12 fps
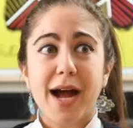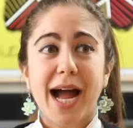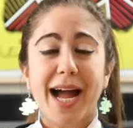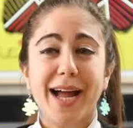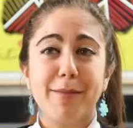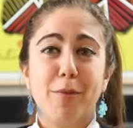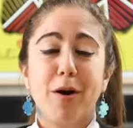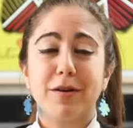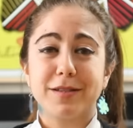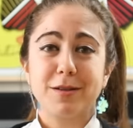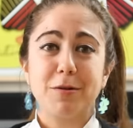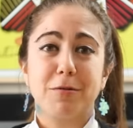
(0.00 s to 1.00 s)
I'm
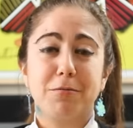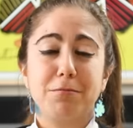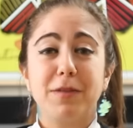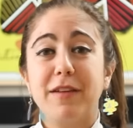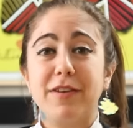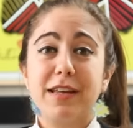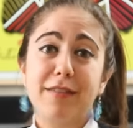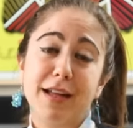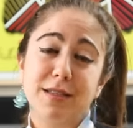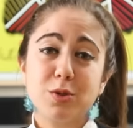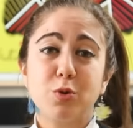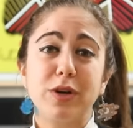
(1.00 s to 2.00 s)
also living
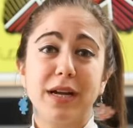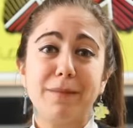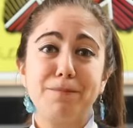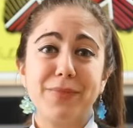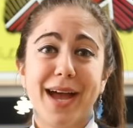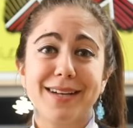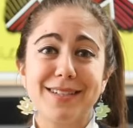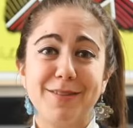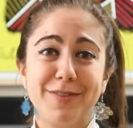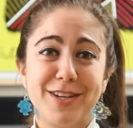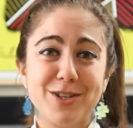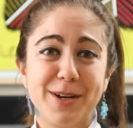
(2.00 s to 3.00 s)
that story that
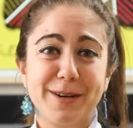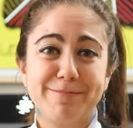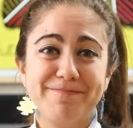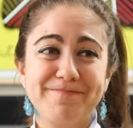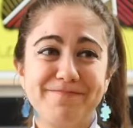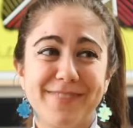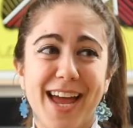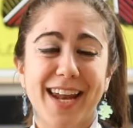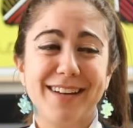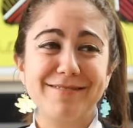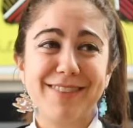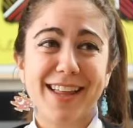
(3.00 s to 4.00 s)
Tiffany shared.
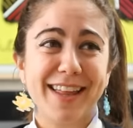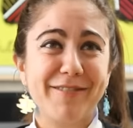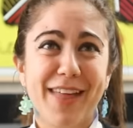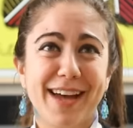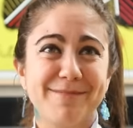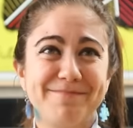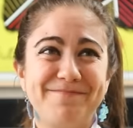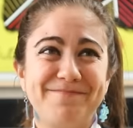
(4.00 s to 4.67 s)
And I love that.